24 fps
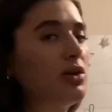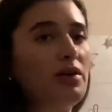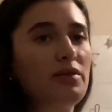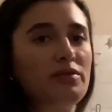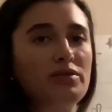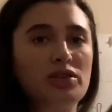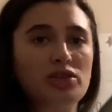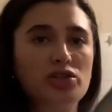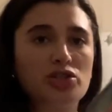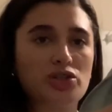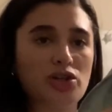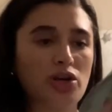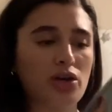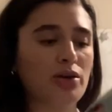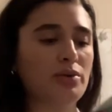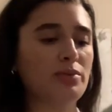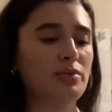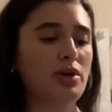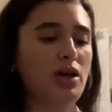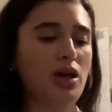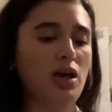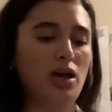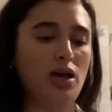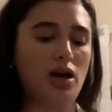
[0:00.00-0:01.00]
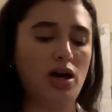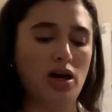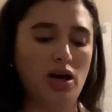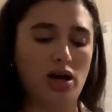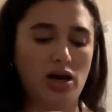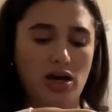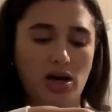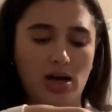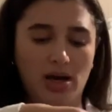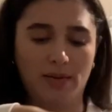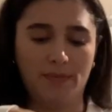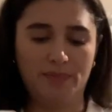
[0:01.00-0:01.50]
of the shirt.
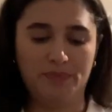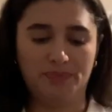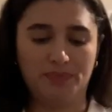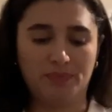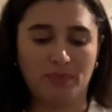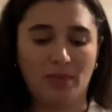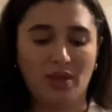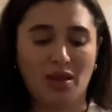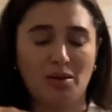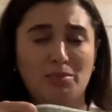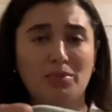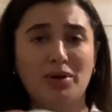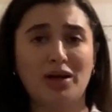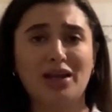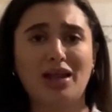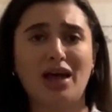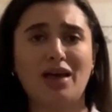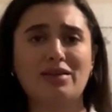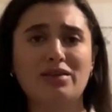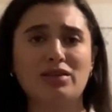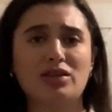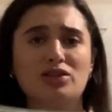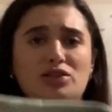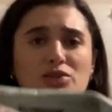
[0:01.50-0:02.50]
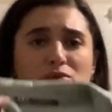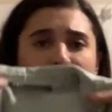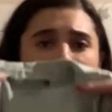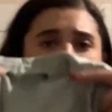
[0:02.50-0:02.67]
Um, but I thought this was